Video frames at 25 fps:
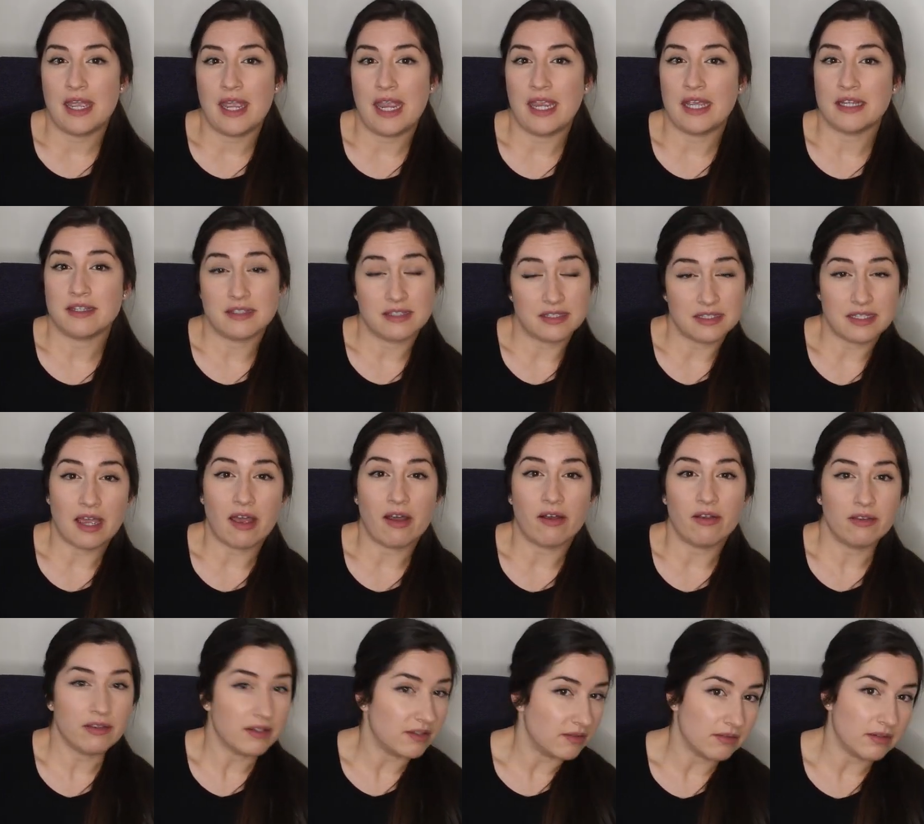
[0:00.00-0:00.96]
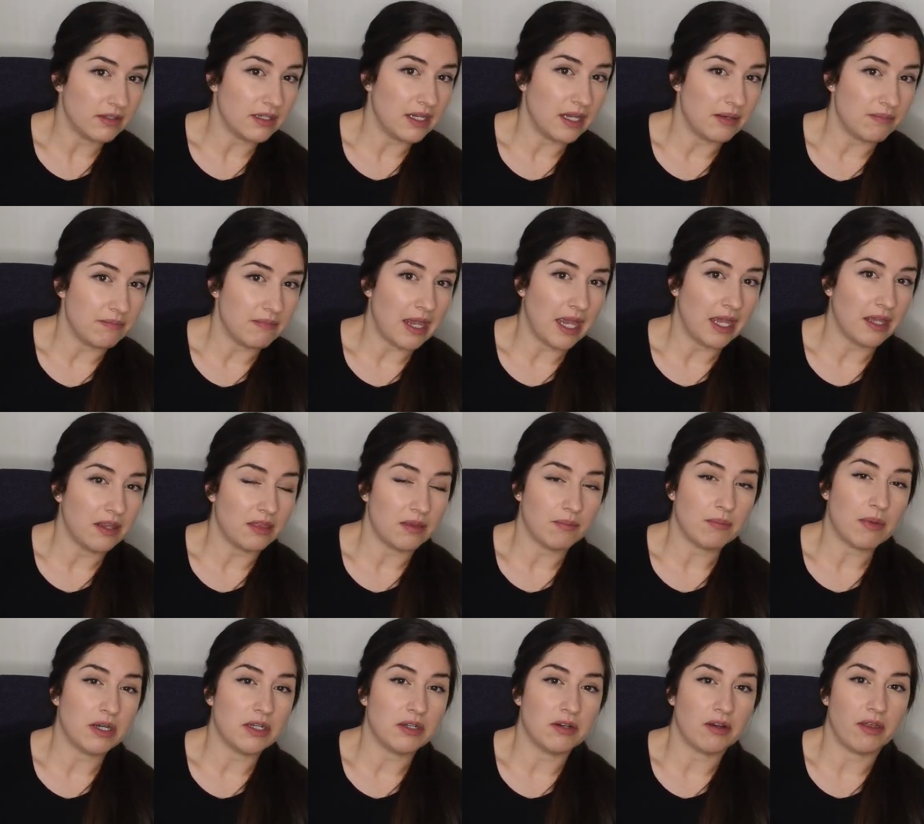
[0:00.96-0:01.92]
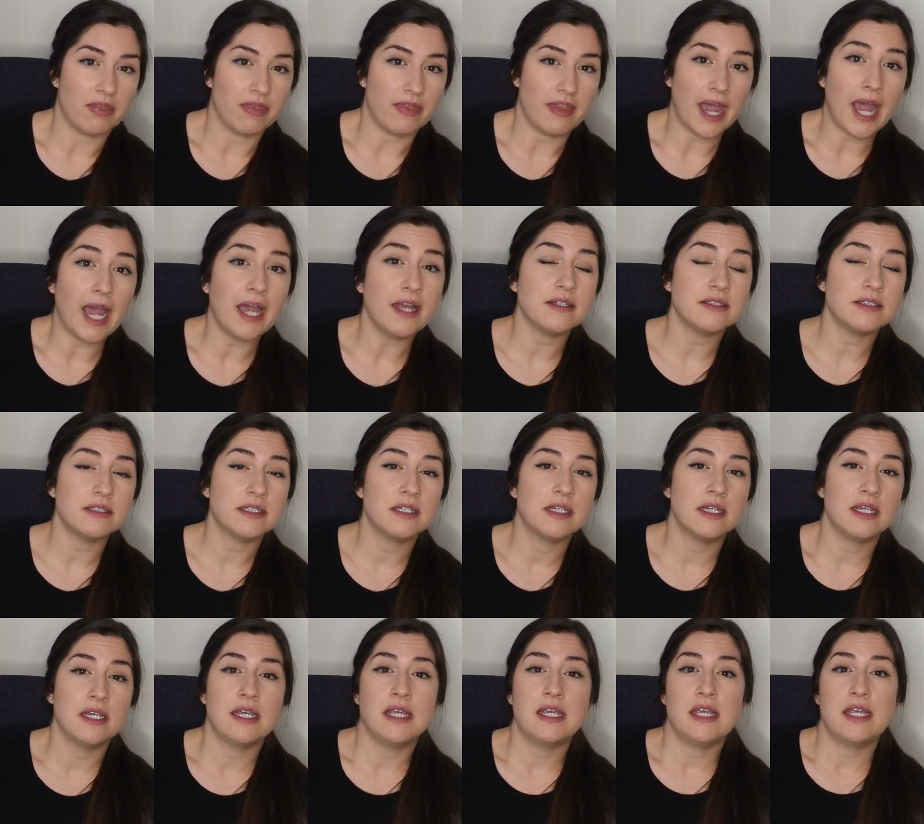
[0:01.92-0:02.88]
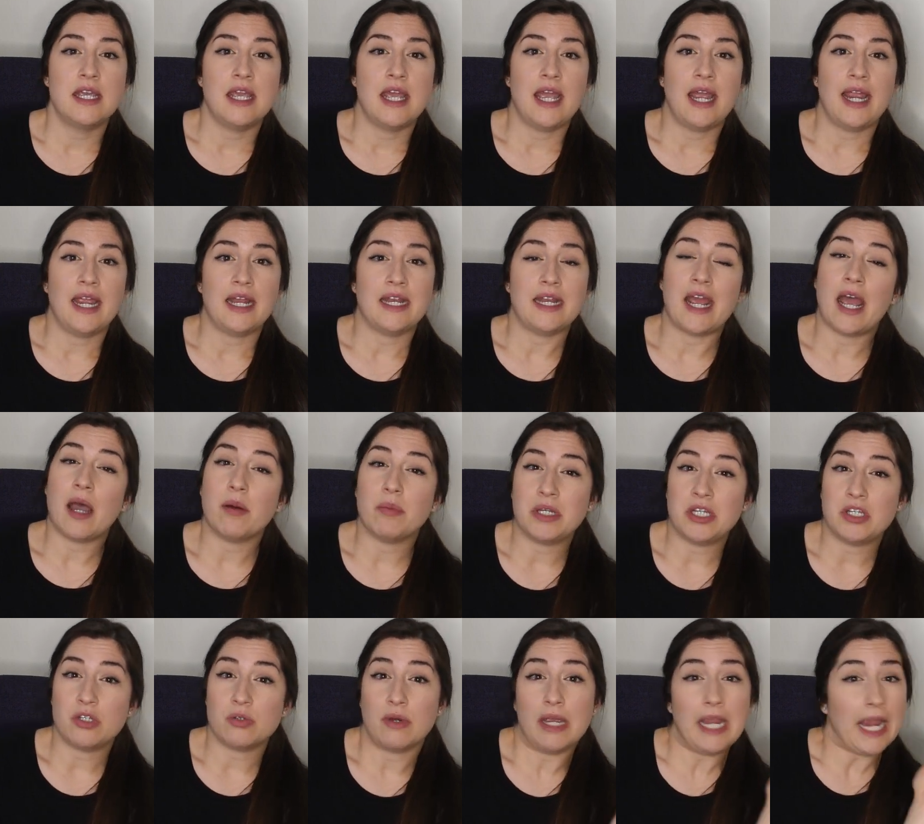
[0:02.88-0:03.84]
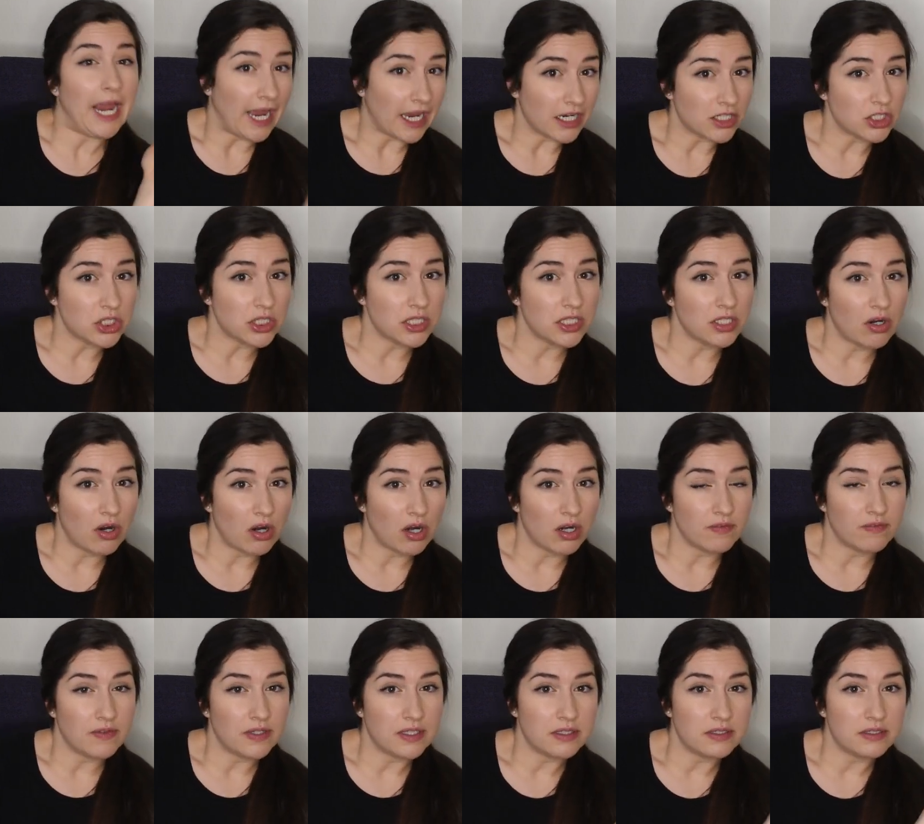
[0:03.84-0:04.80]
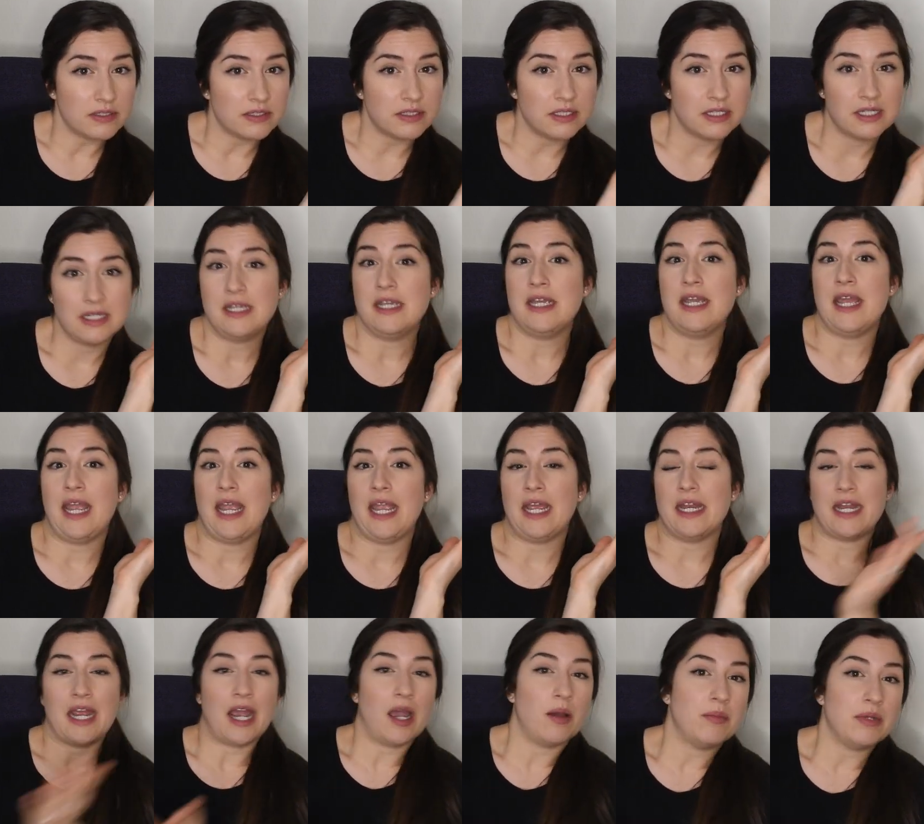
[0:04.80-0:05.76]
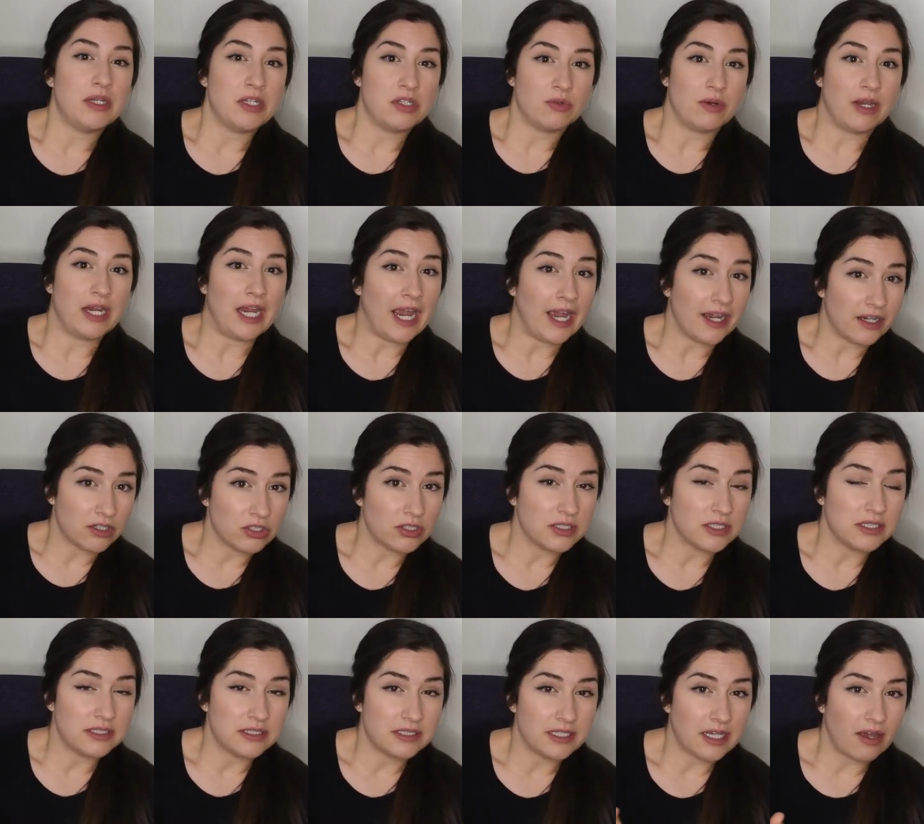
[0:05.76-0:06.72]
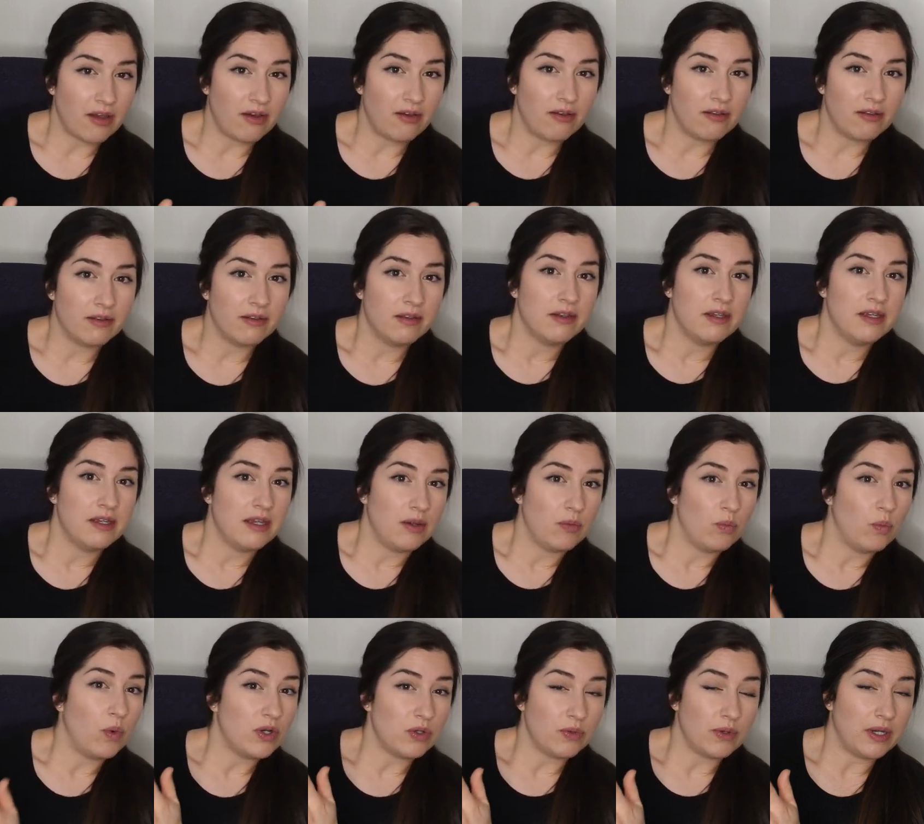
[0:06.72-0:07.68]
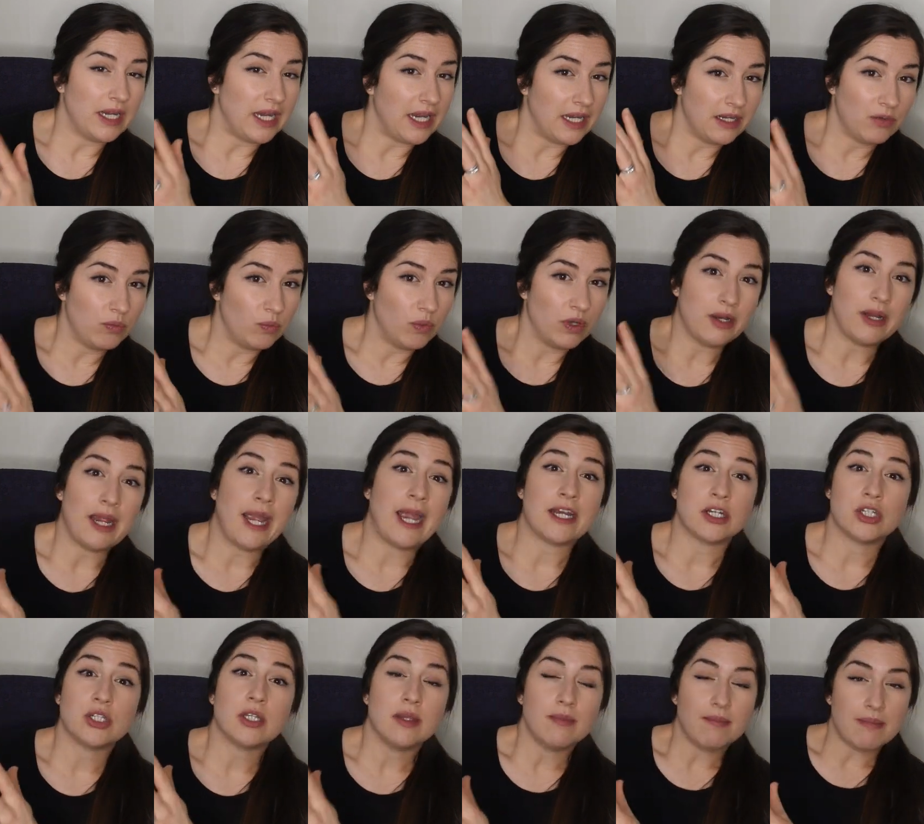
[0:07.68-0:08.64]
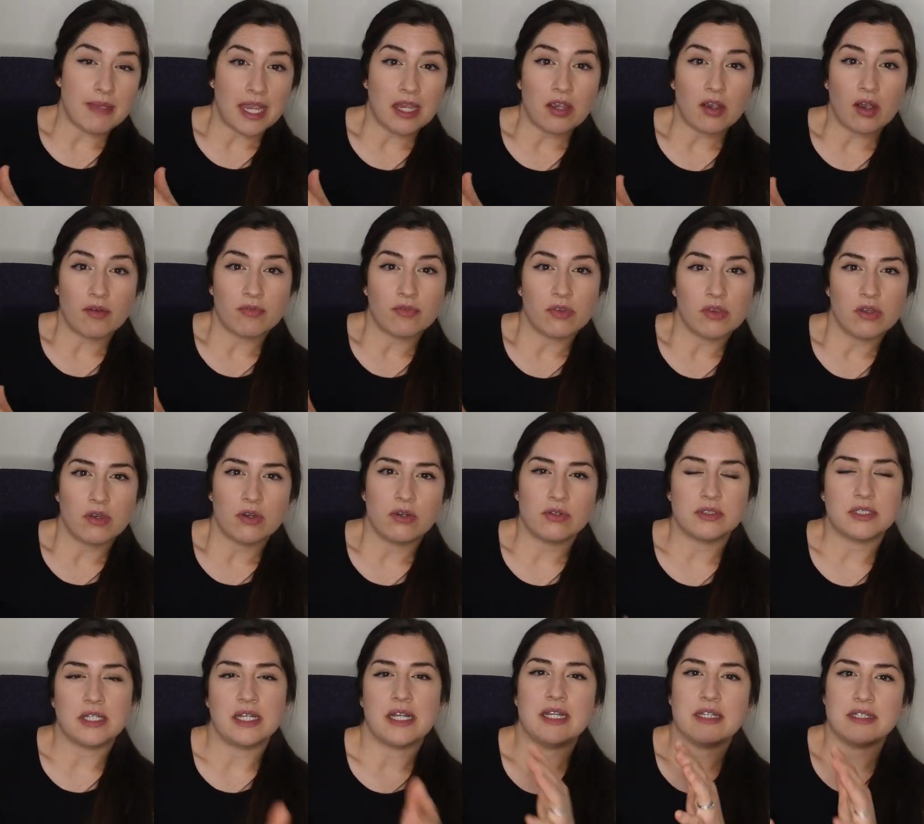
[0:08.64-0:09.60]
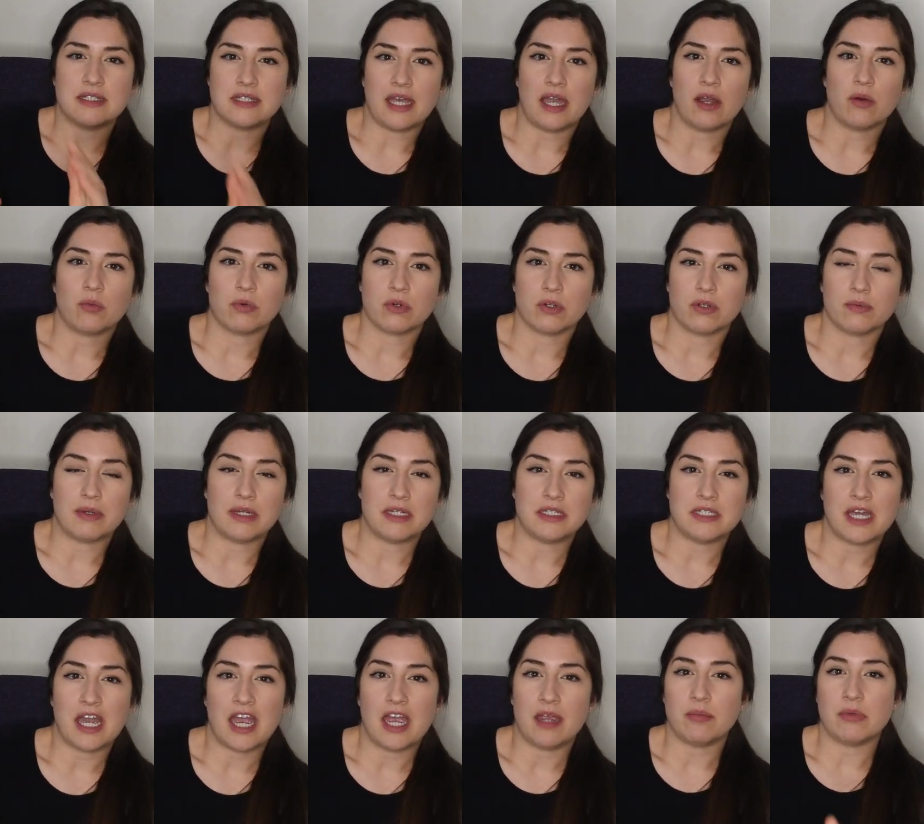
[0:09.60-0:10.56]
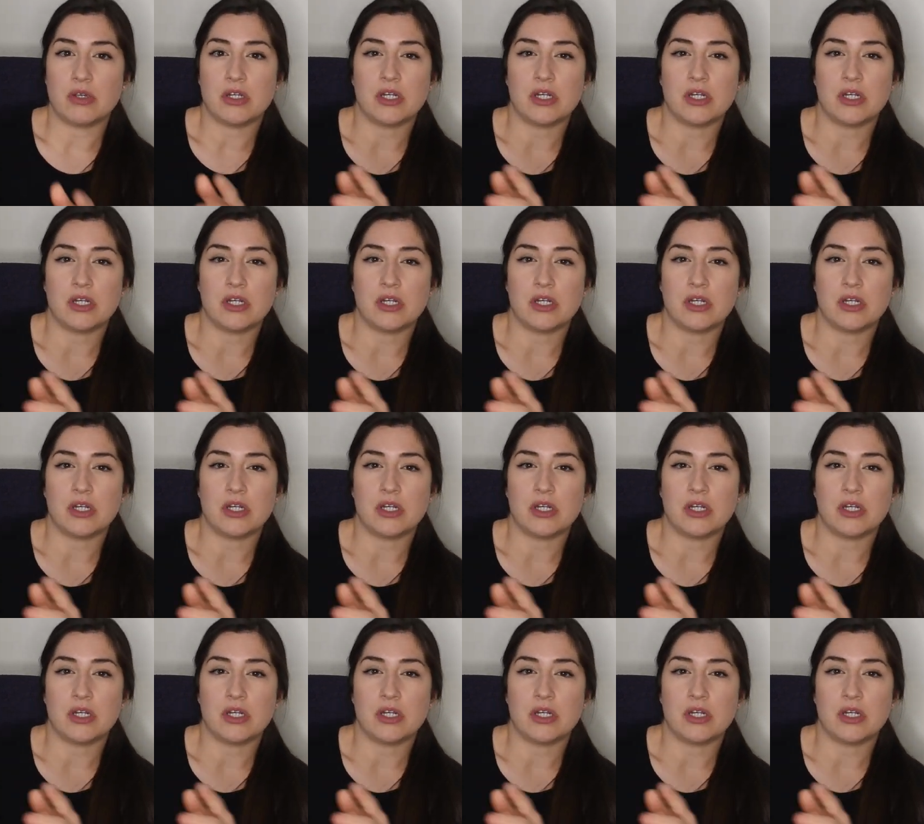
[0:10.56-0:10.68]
and sell and make the money on that, and how many do I actually harvest, and how many do I actually sell, what do I actually make off of those, and is that worth my time?